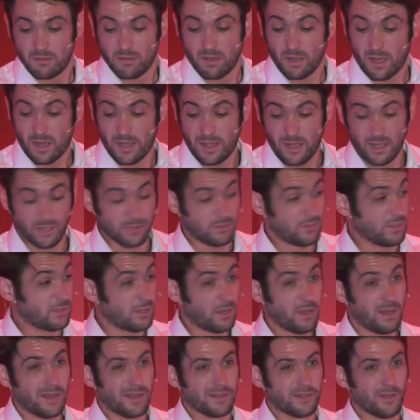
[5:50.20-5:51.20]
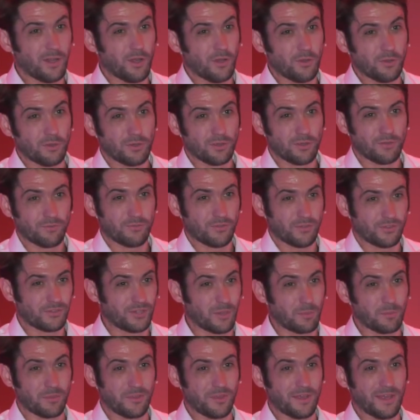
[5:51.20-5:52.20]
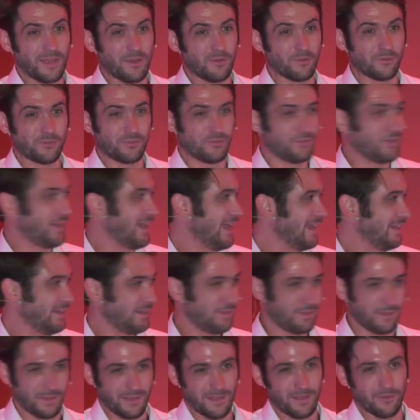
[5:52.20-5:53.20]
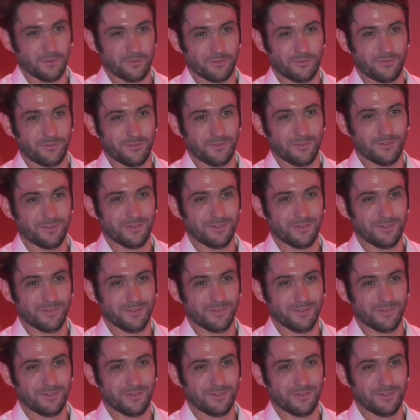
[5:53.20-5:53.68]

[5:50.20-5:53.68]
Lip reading: I hunted high and low for something else, anything else,